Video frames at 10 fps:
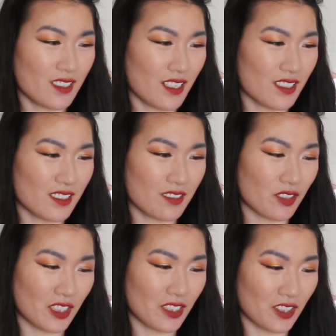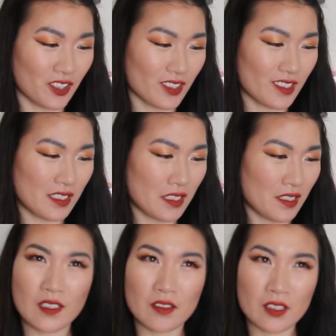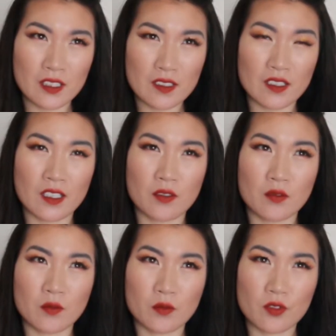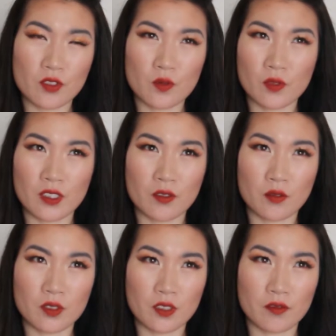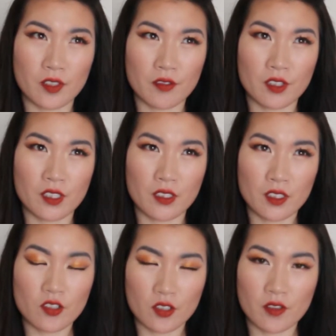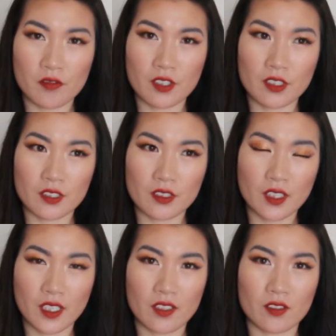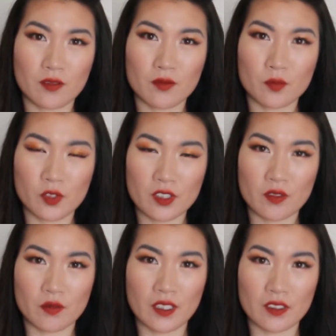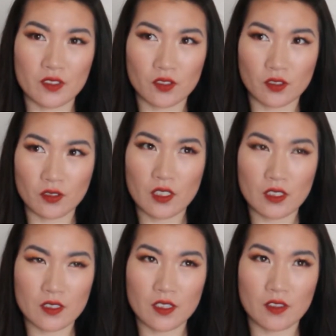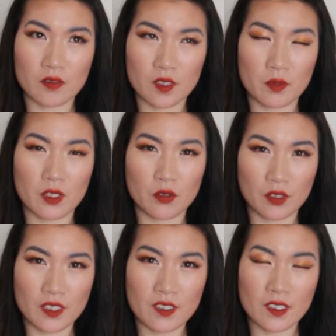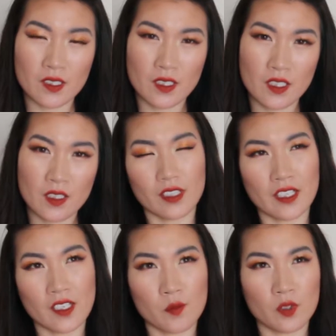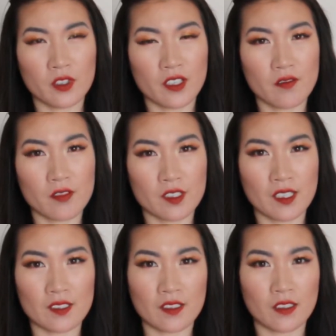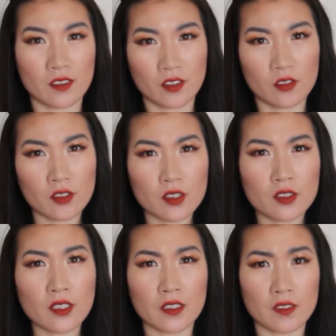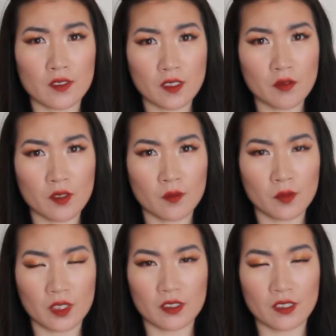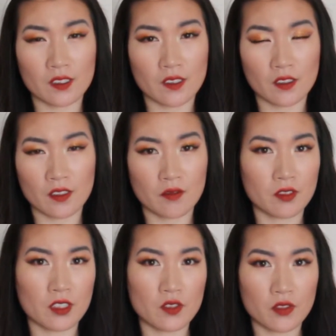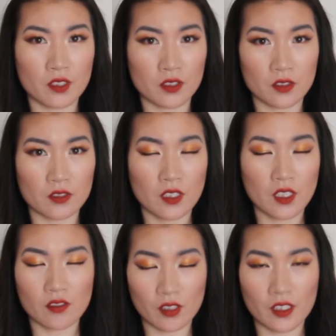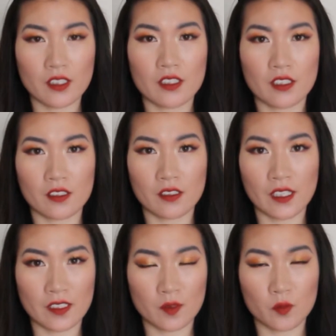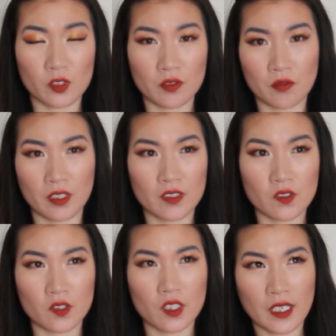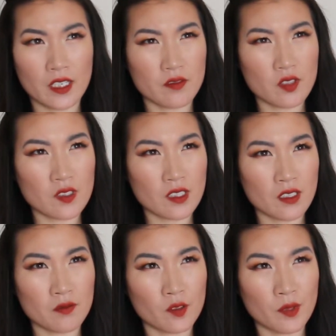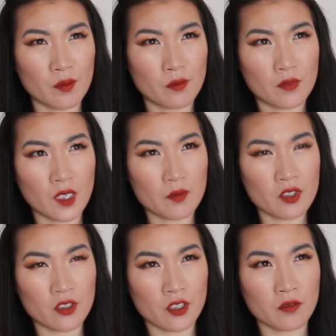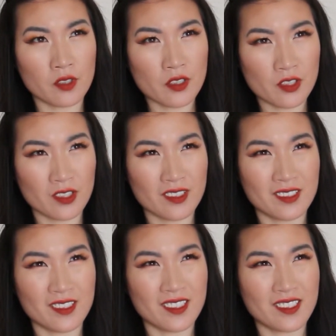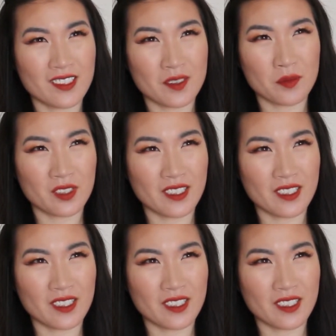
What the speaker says: It doesn't really hurt. Nowadays I just want to use a very generic kind of moisturizer instead of something crazy. I am more emphasized on the oil and the serum because I think that if these two are good, you only need a light moisturizer. I have to say for my mom's generation, they're more